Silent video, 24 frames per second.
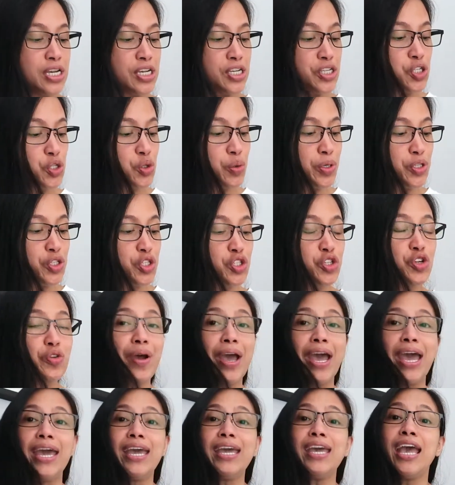switch to
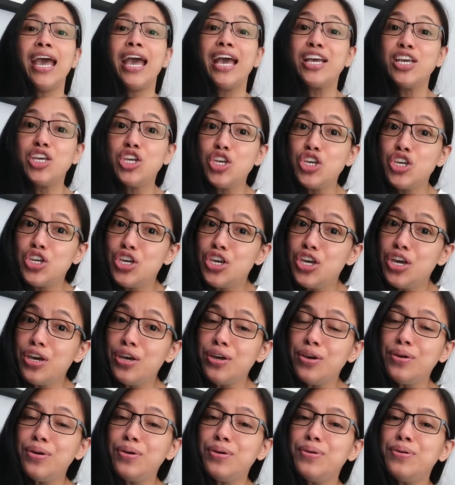A,
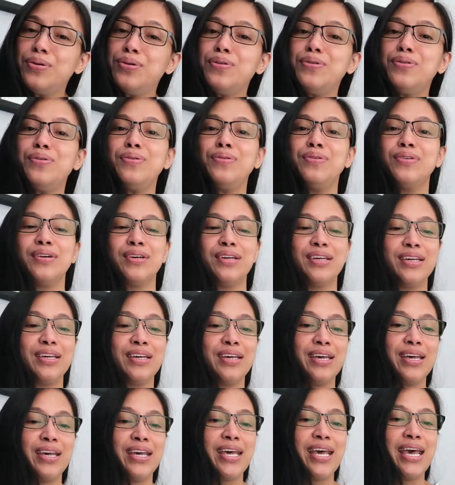
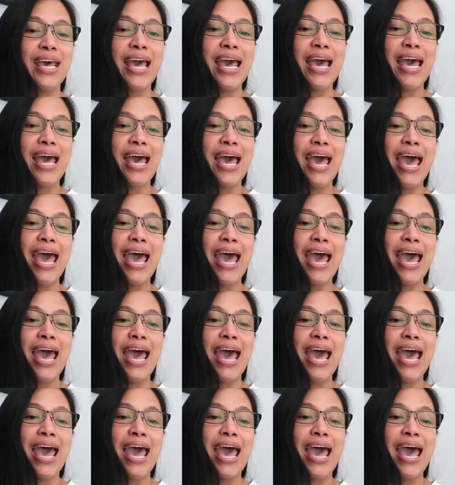you,